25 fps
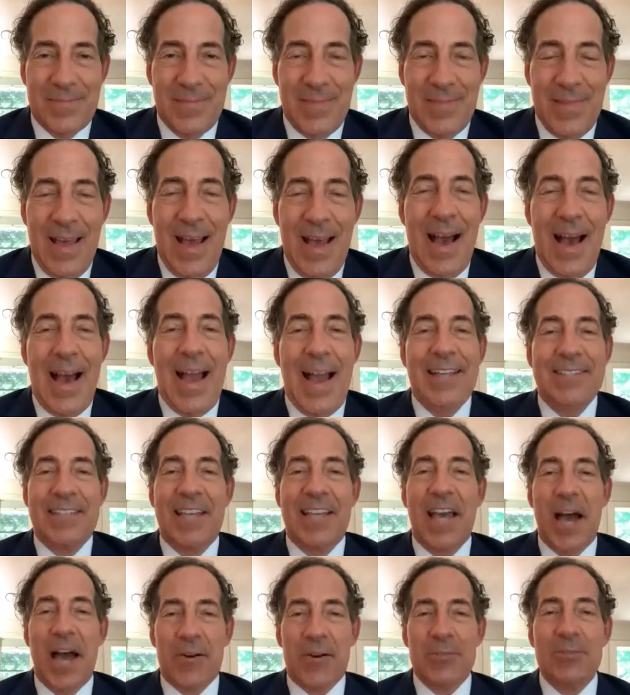Hi, it's
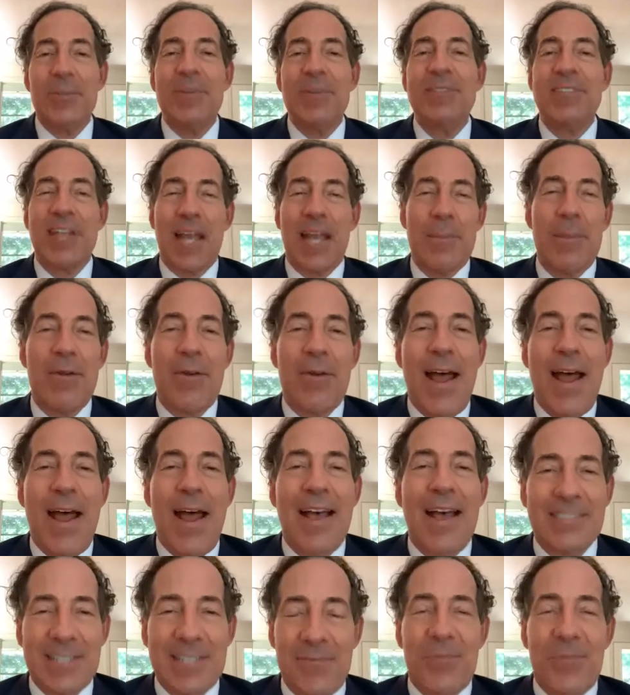Congressman Jamie Raskin
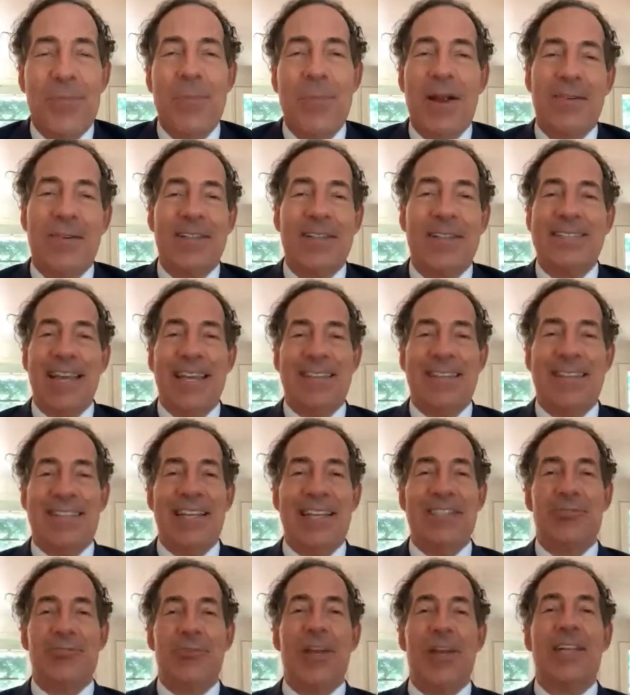from Maryland's 8th
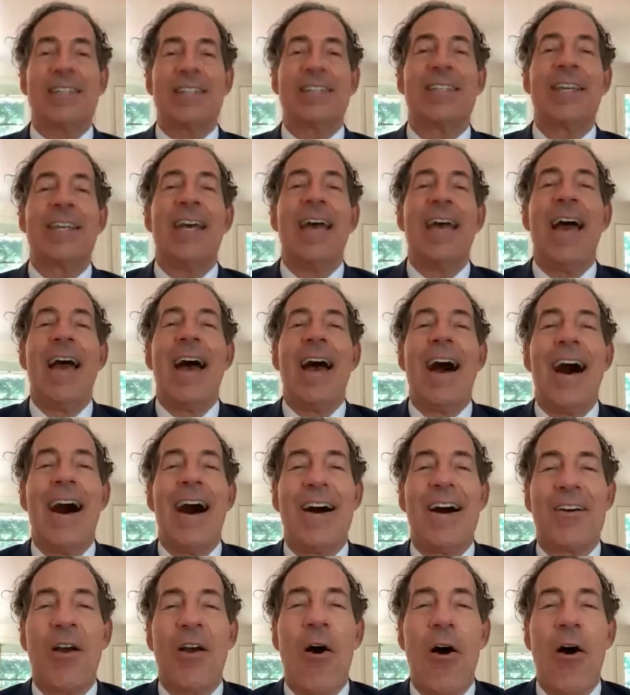District.
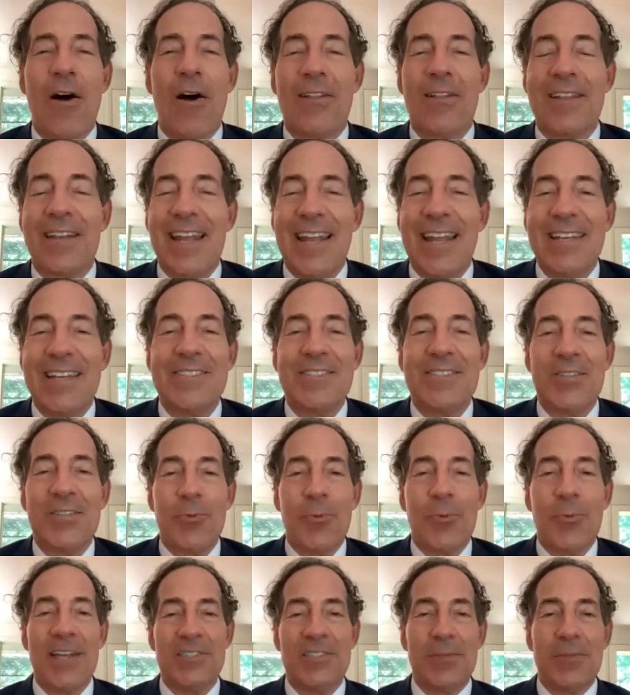Calling in to
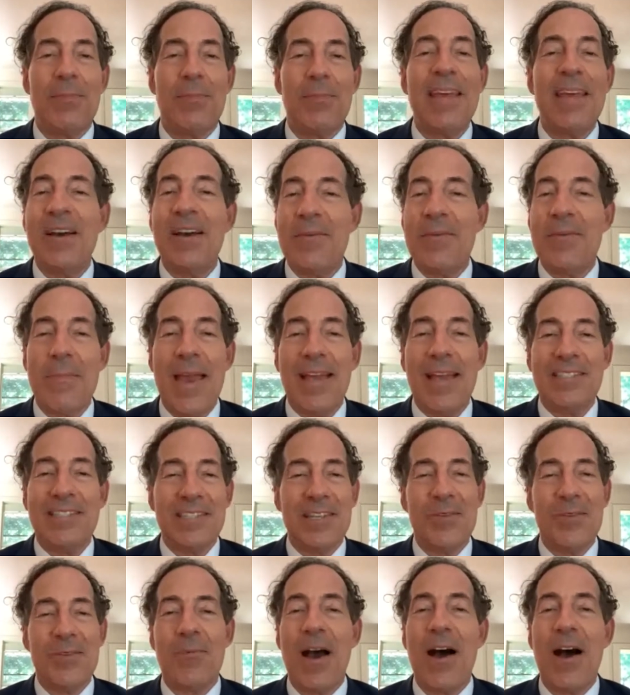wish Mia
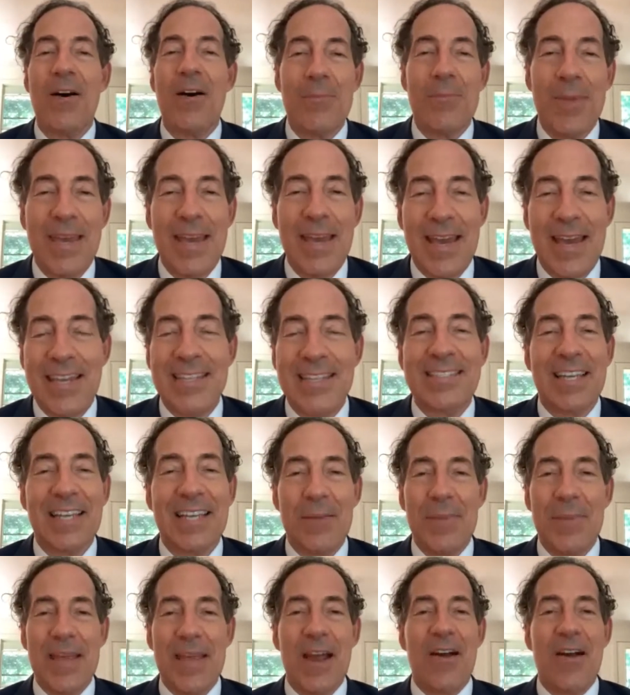Mason well. Mia is going to
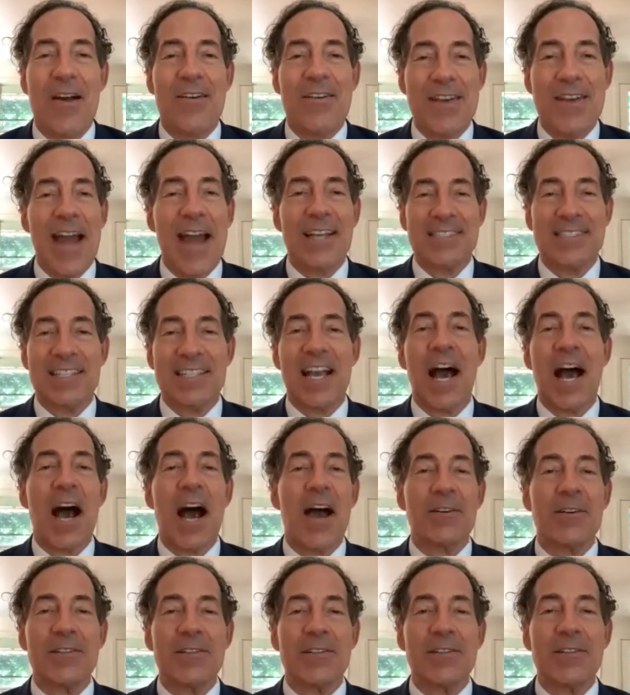be our next
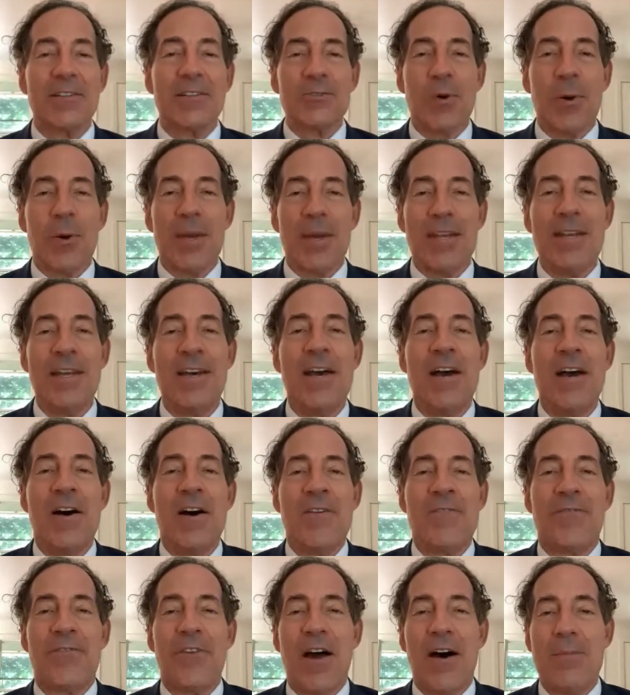Congresswoman
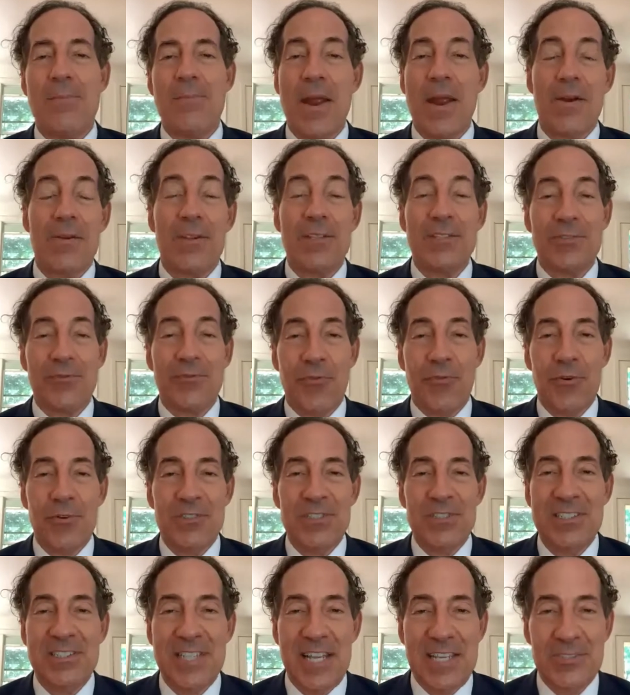from Maryland's 1st
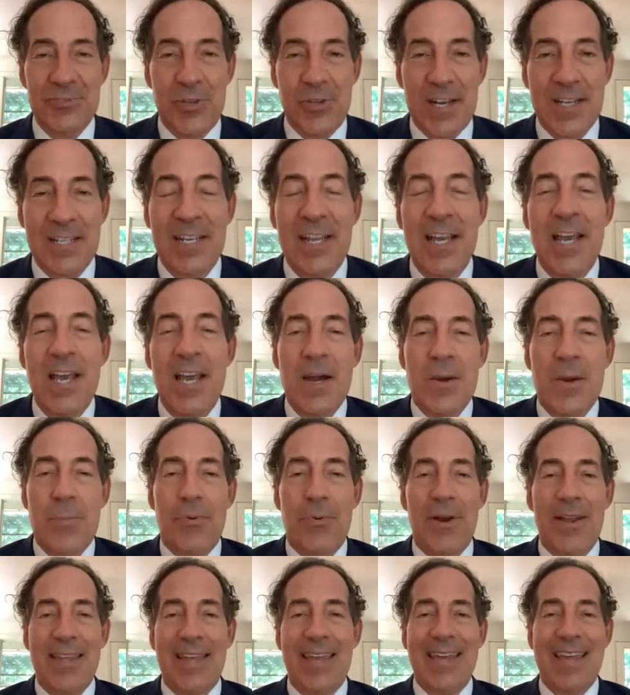District,
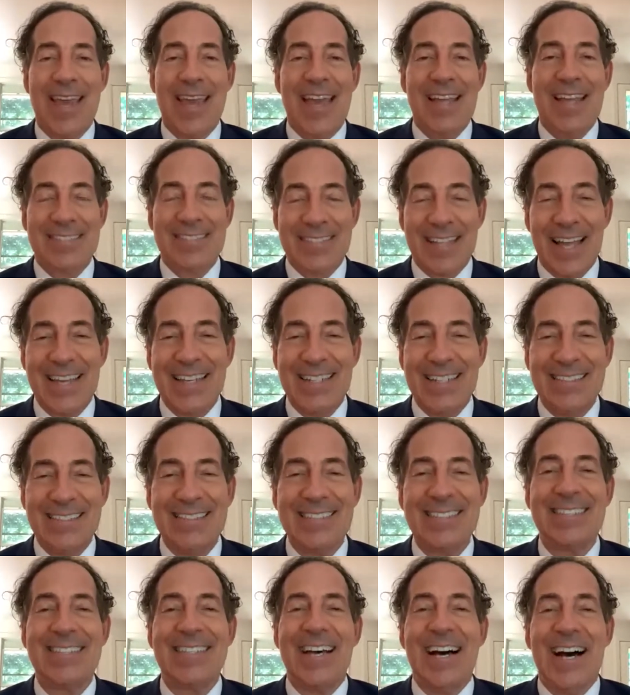bringing
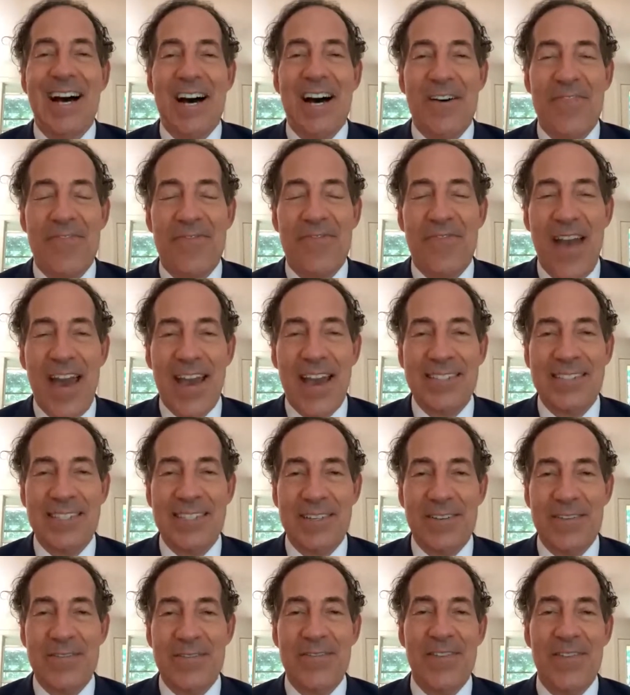enlightened,
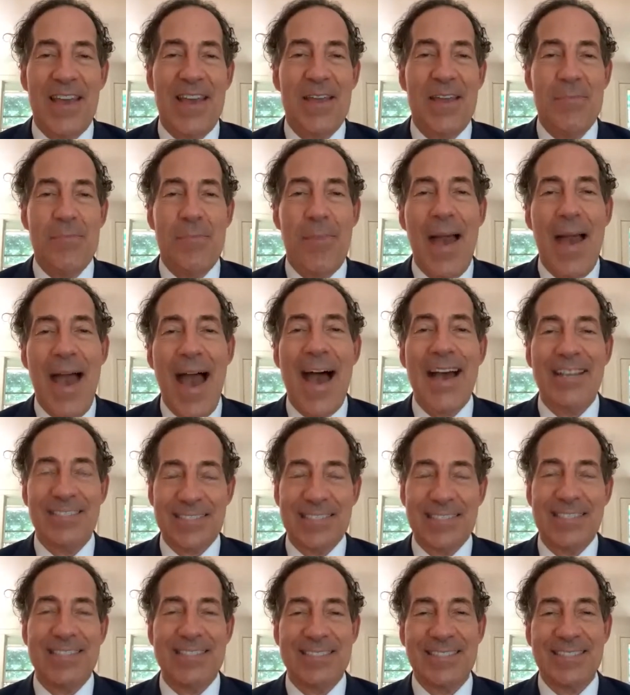effective, and
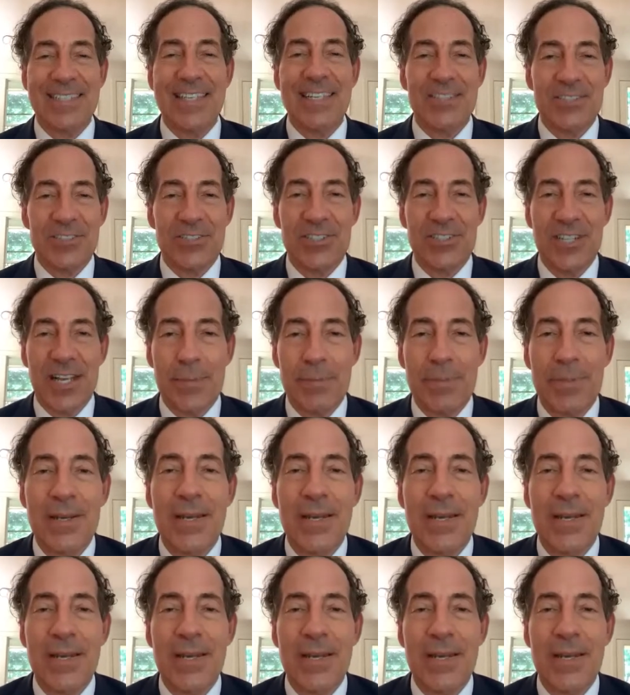passionate leadership